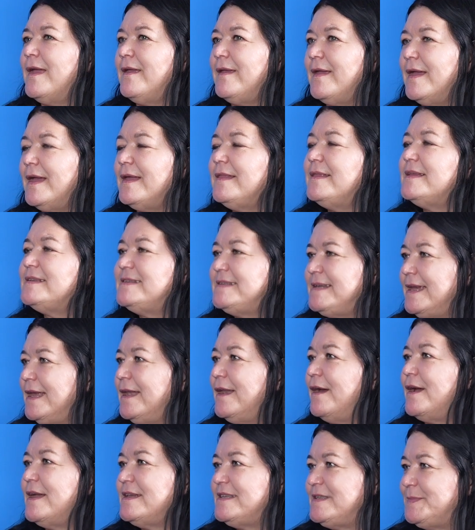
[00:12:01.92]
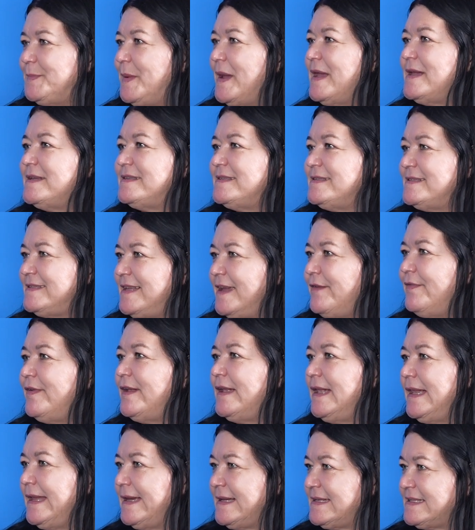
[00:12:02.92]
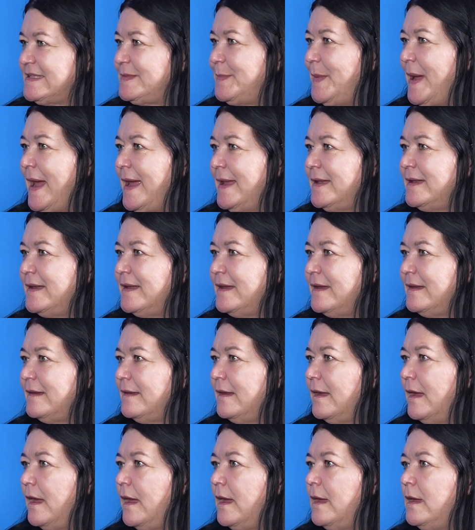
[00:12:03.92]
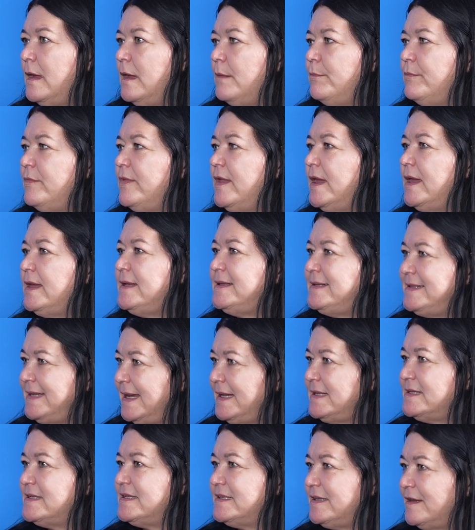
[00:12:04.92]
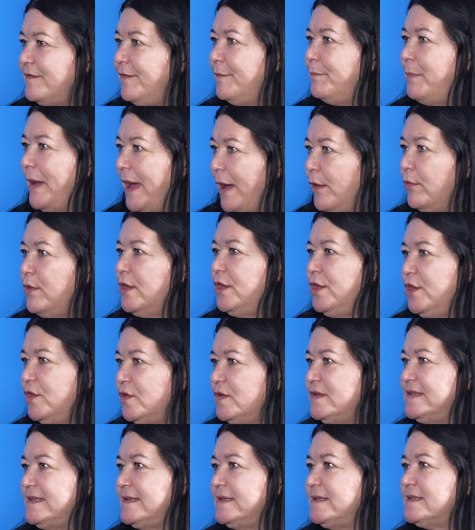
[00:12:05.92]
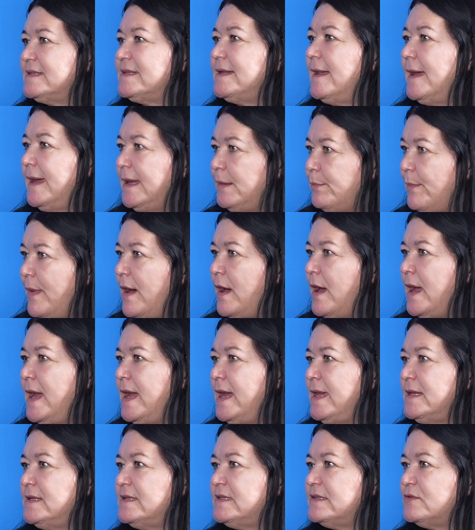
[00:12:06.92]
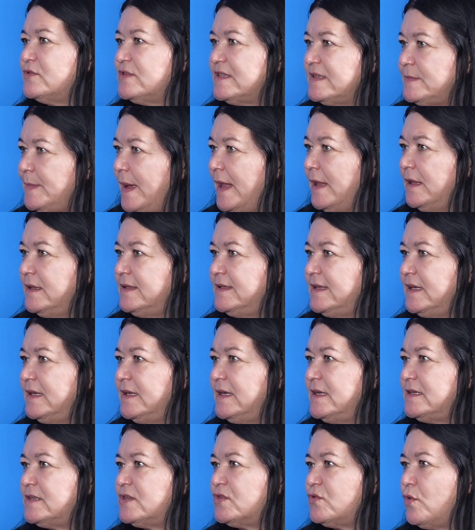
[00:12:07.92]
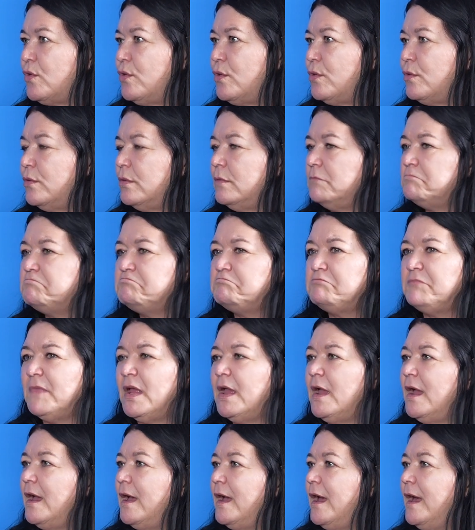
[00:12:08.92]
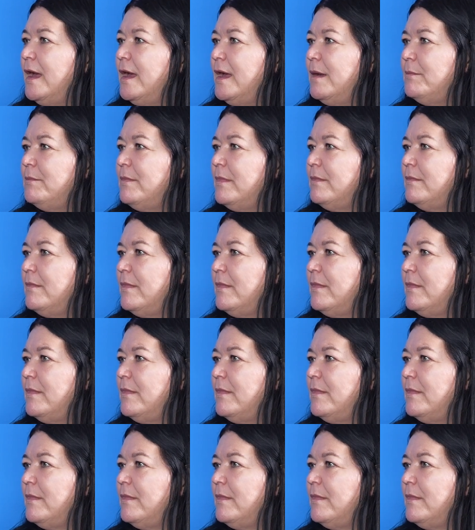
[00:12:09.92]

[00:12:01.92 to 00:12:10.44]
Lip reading: Yeah, the C&I space is definitely expanding. The intensive power users like mines or smelters or any